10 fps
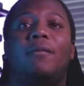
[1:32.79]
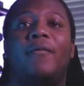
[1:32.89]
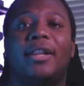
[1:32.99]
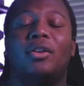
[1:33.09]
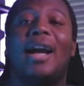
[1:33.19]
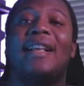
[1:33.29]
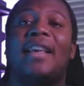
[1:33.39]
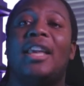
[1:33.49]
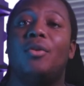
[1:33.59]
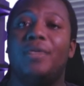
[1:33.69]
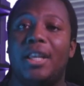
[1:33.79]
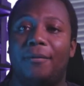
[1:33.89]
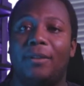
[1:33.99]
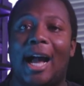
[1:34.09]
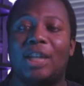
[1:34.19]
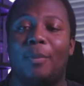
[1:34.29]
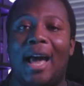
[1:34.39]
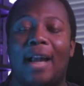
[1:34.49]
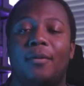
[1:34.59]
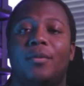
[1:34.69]
Victor has a unique
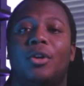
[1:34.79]
flashback.